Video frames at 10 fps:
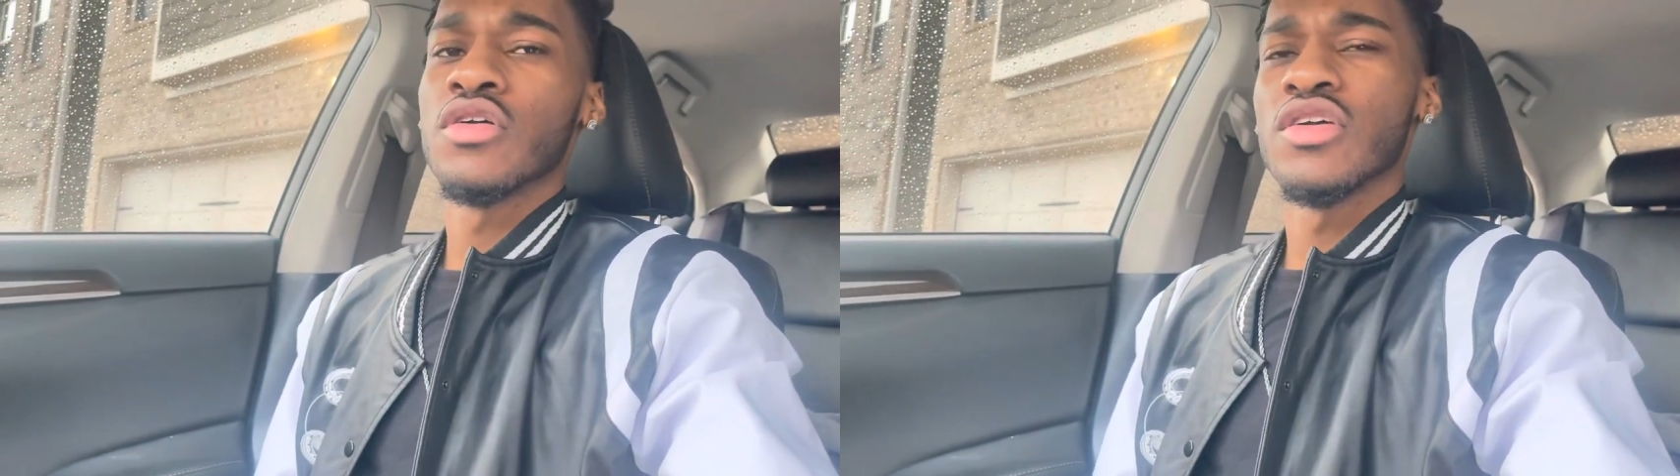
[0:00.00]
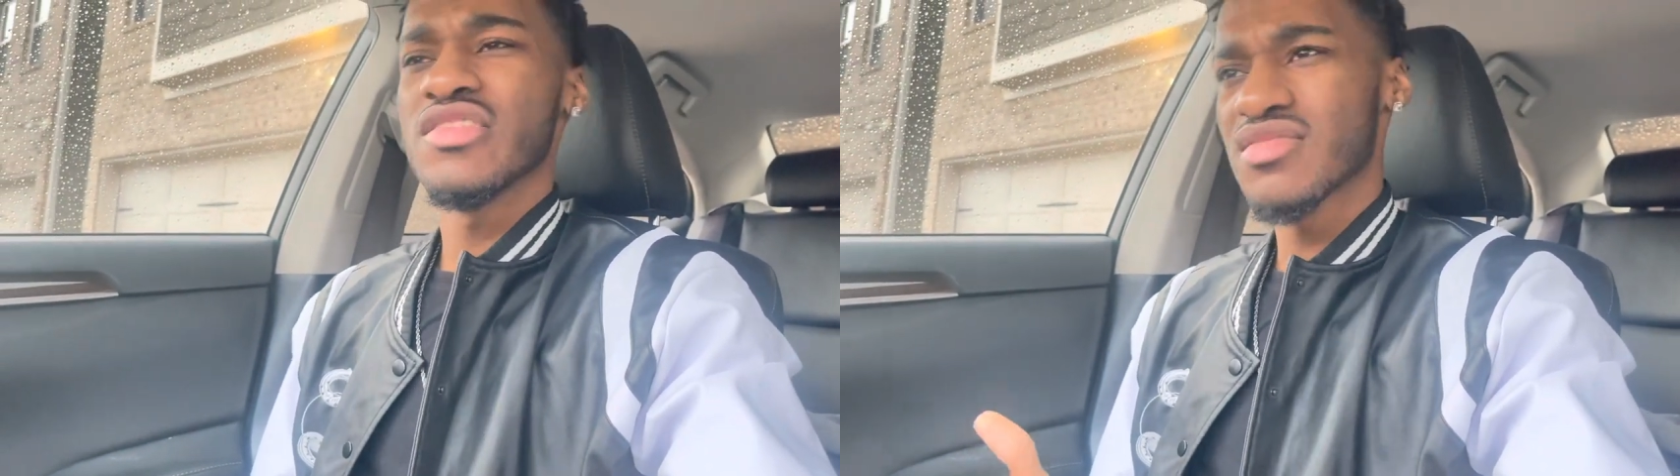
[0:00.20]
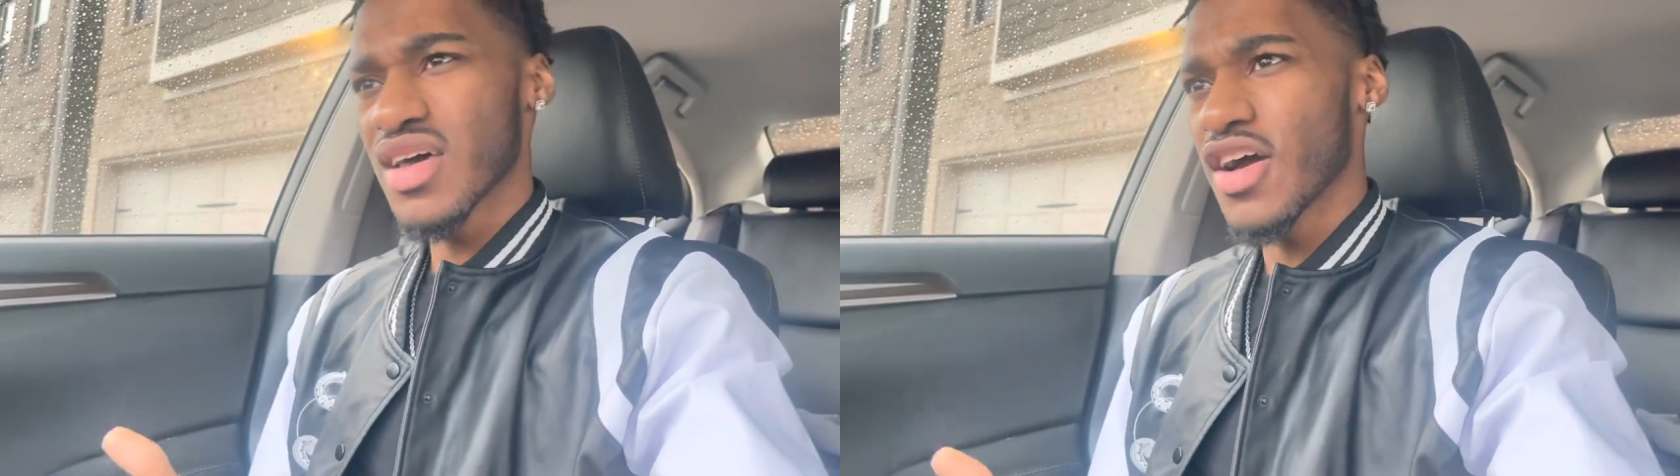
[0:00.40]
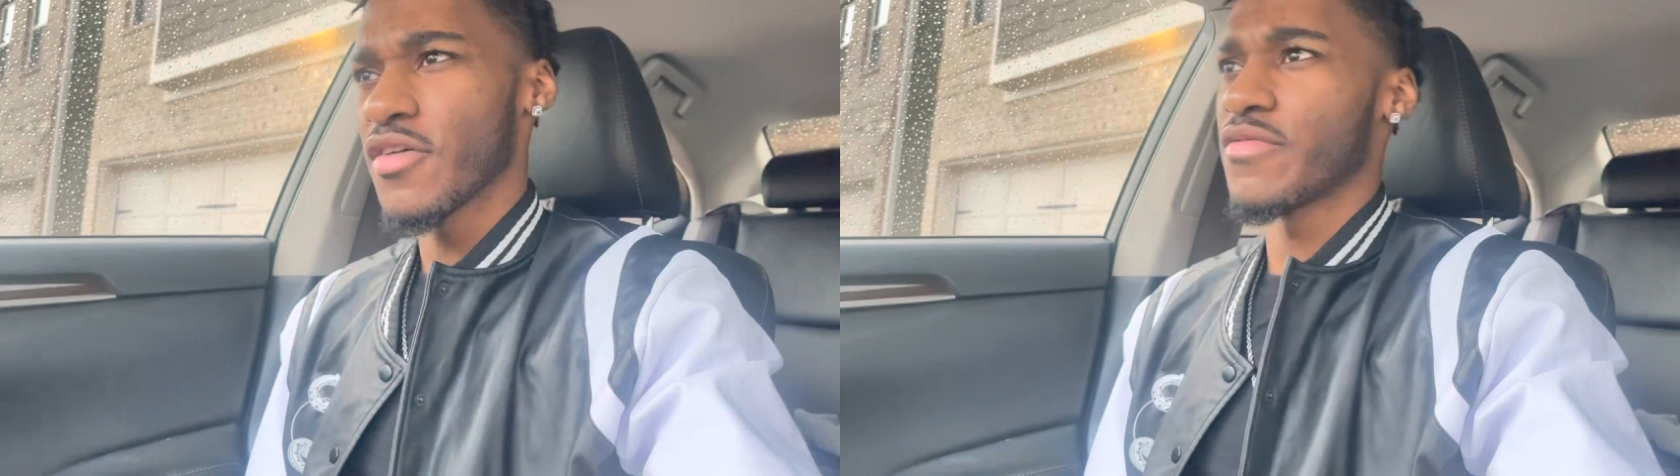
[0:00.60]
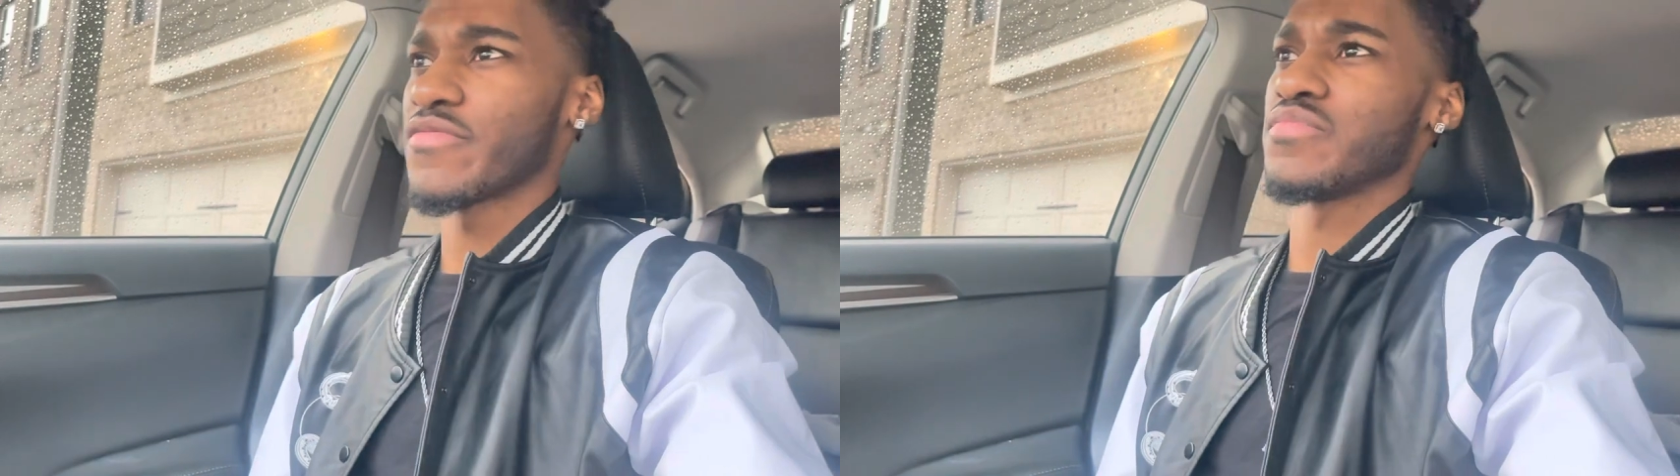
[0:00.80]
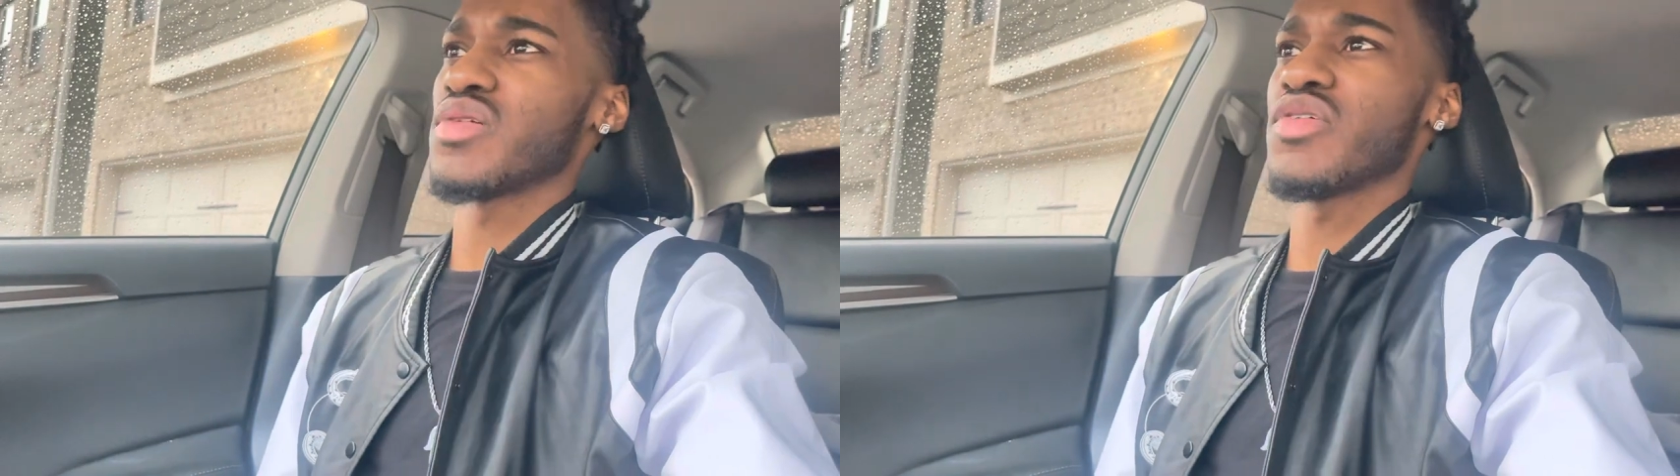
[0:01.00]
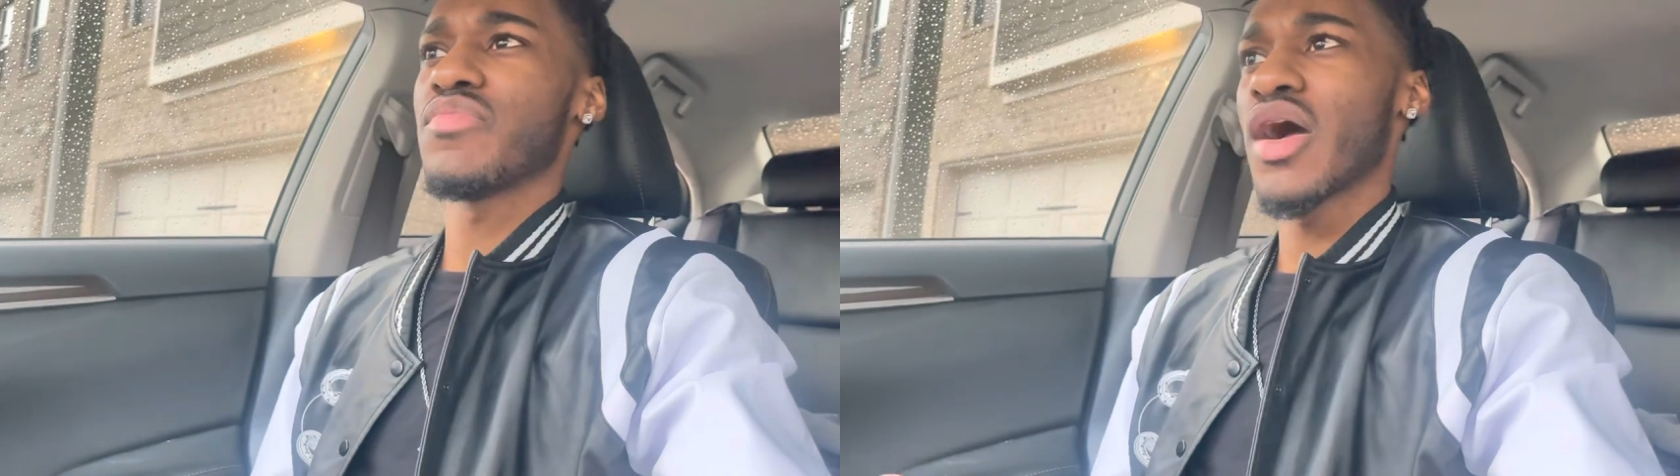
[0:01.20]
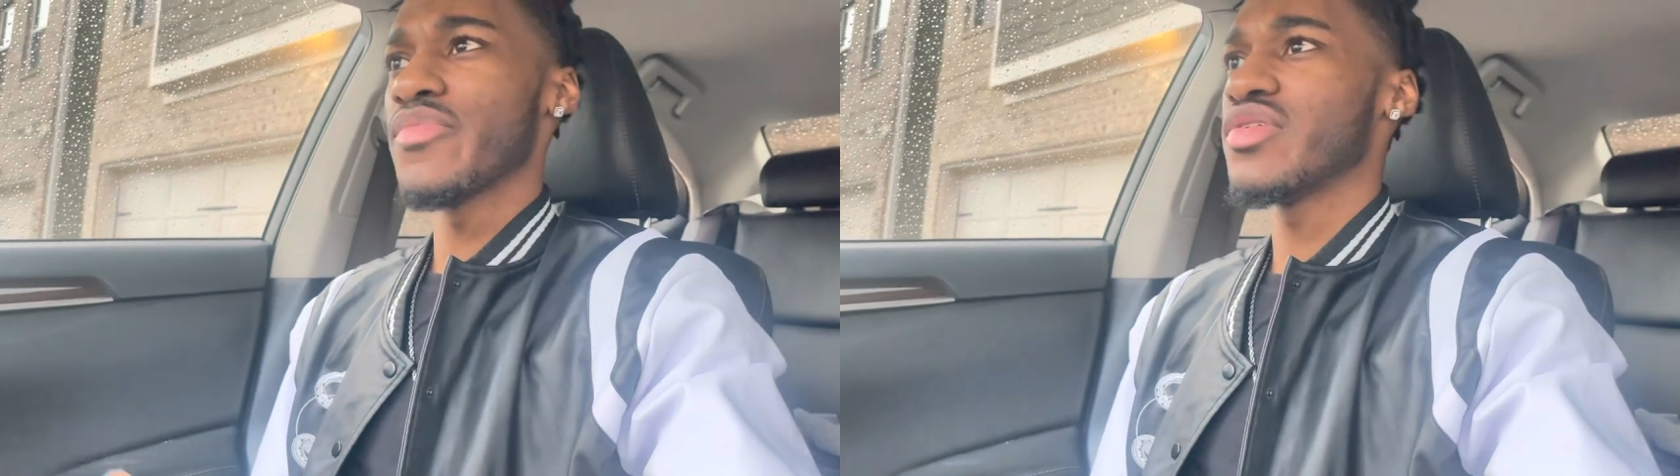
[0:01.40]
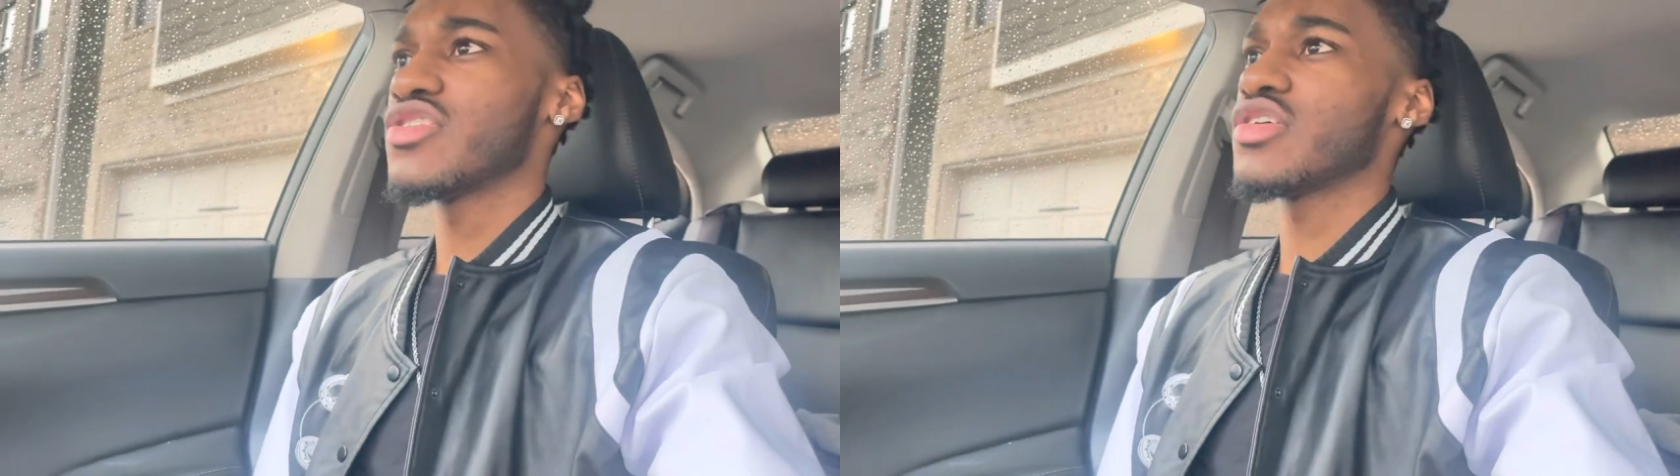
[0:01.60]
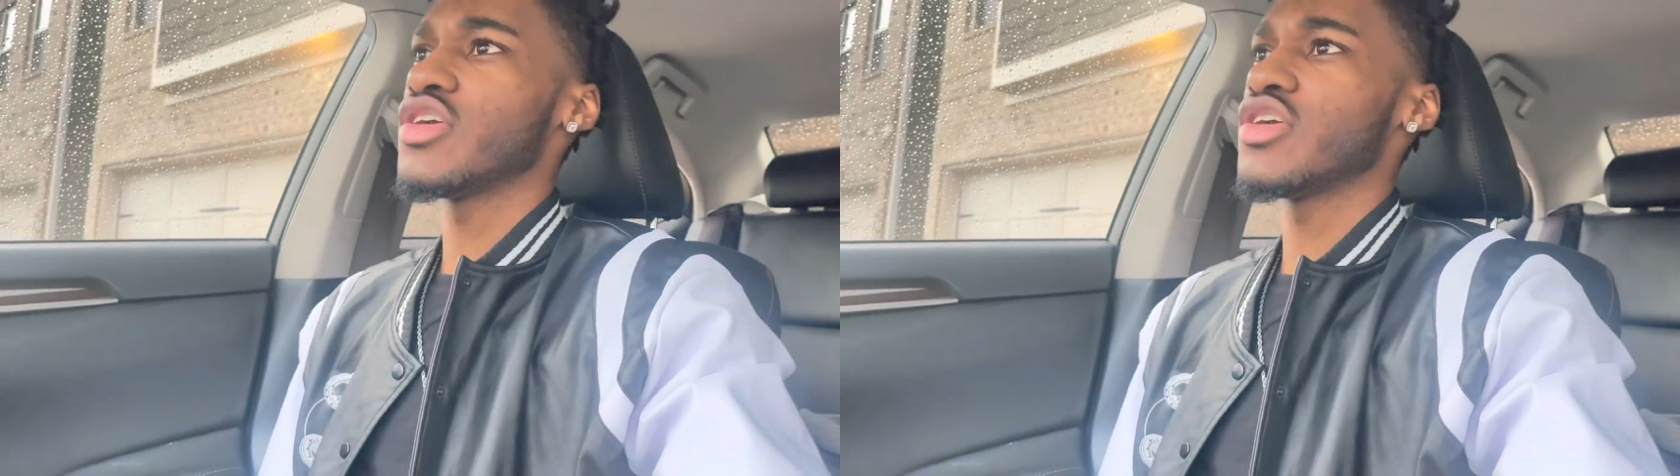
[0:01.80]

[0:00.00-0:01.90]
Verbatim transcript: He tough. But pop his shit.